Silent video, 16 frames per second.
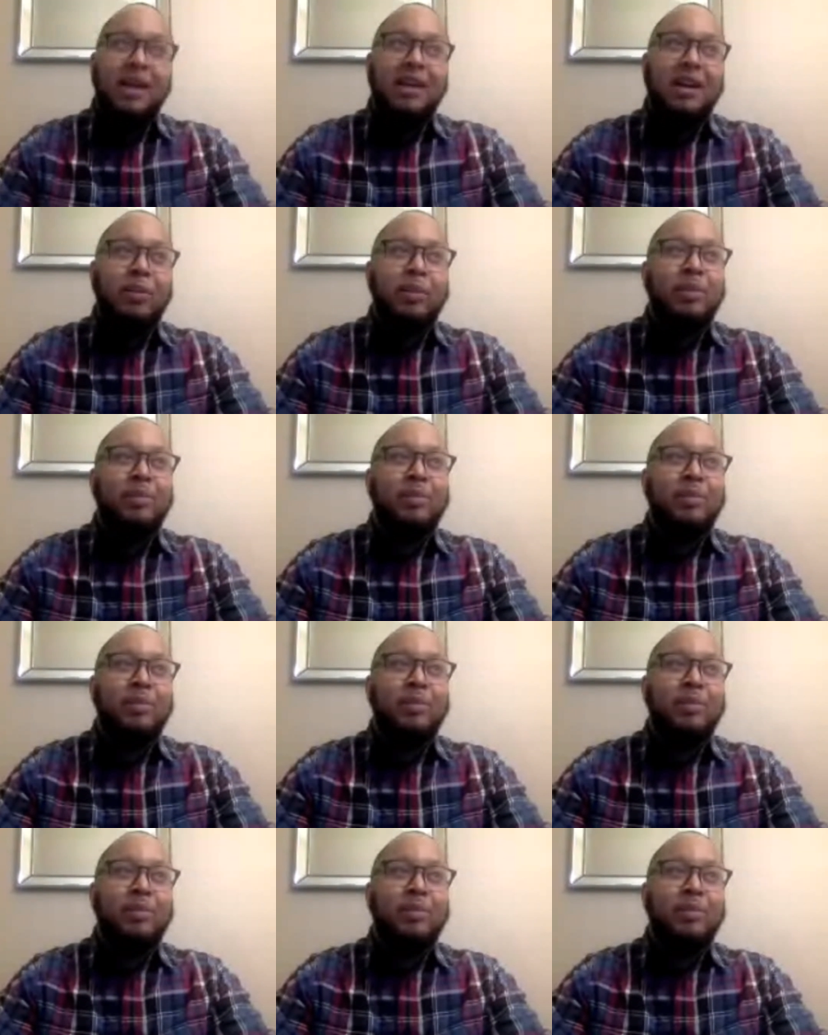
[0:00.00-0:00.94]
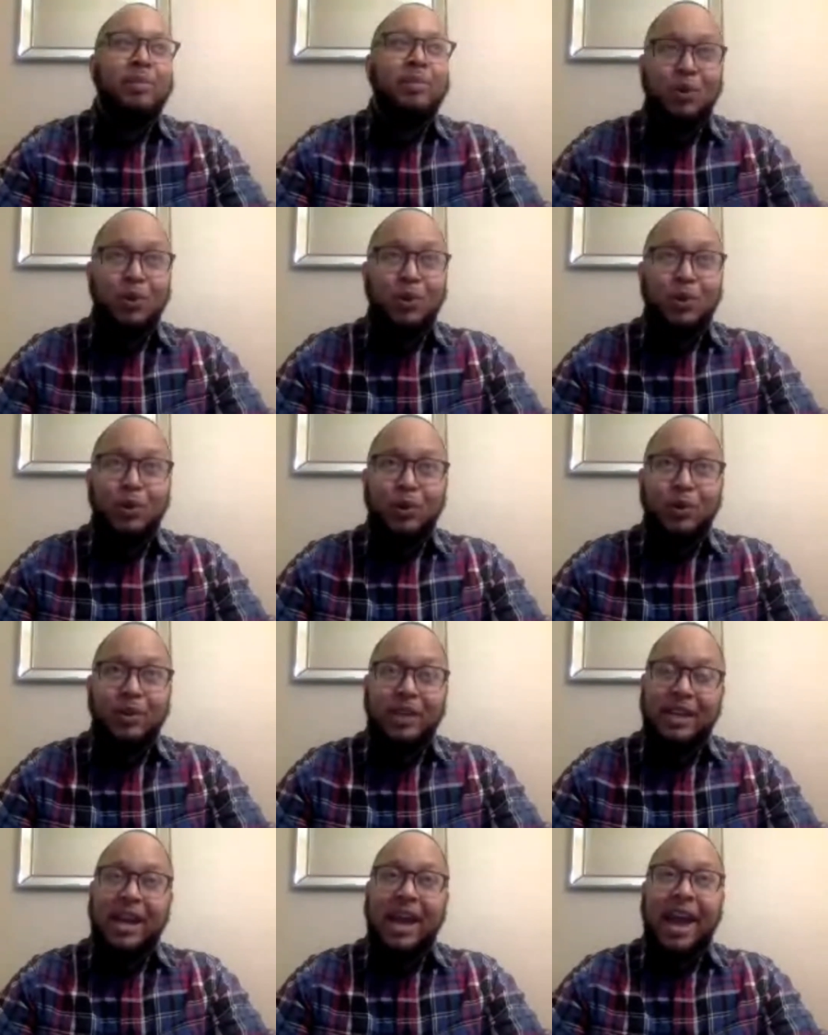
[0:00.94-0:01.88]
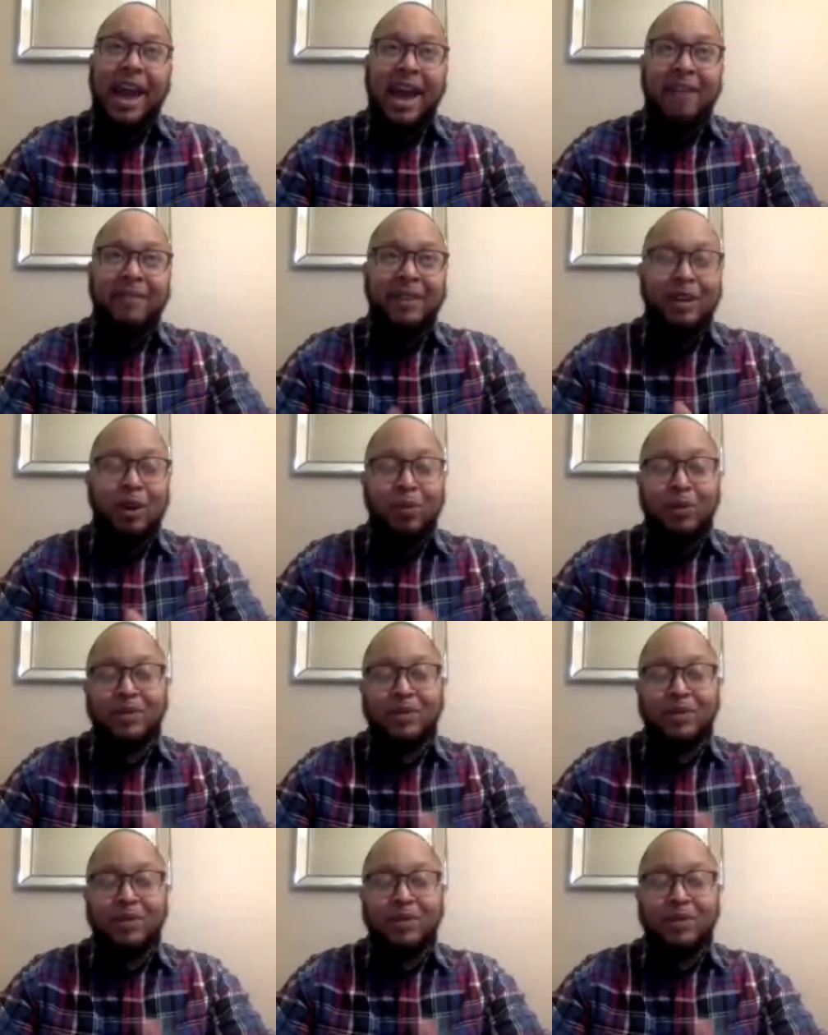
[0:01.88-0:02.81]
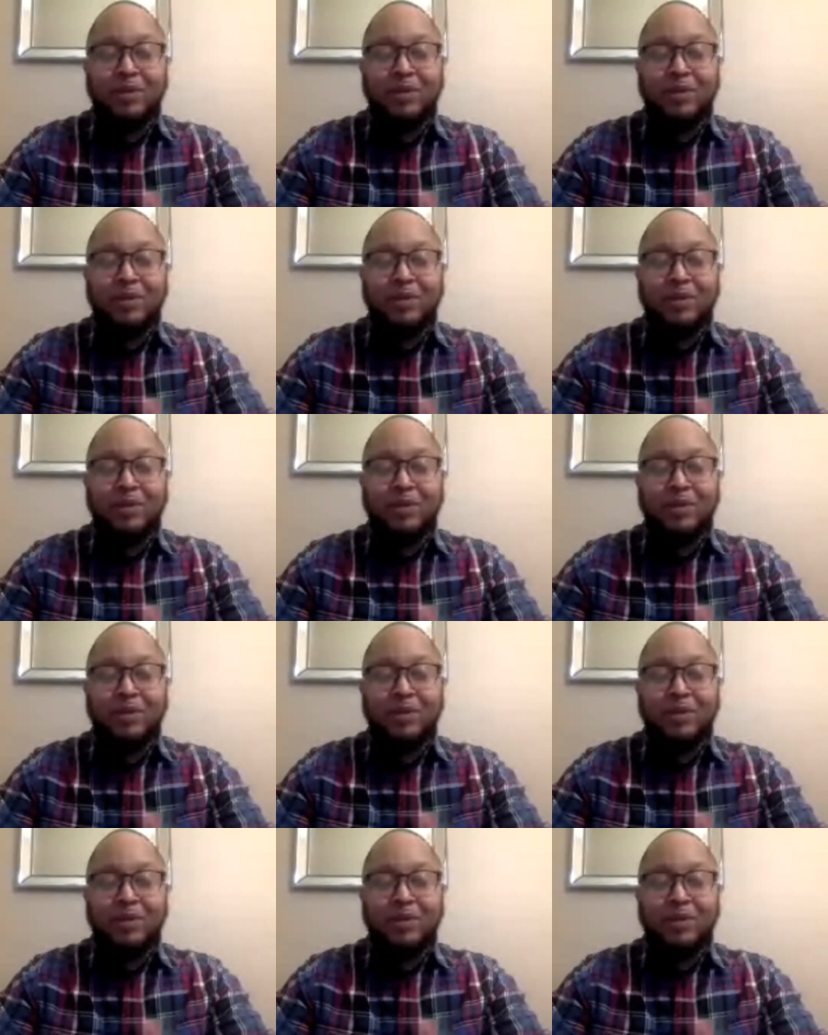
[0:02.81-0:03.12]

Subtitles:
coming back into school and having almost a year